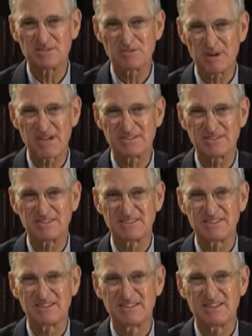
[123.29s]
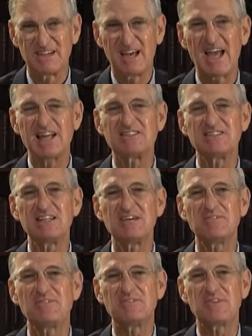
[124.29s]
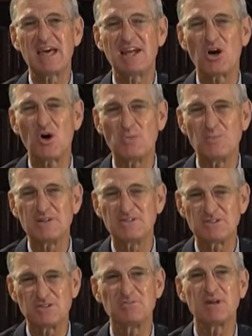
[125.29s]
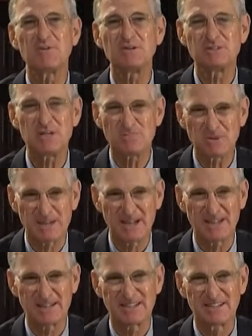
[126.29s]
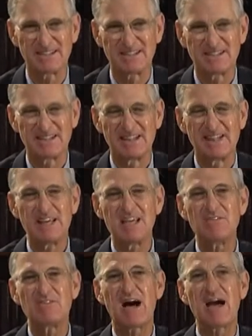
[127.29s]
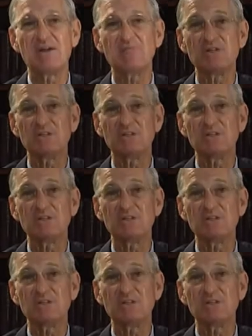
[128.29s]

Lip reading: information and see if that openness is being reciprocated. If I'm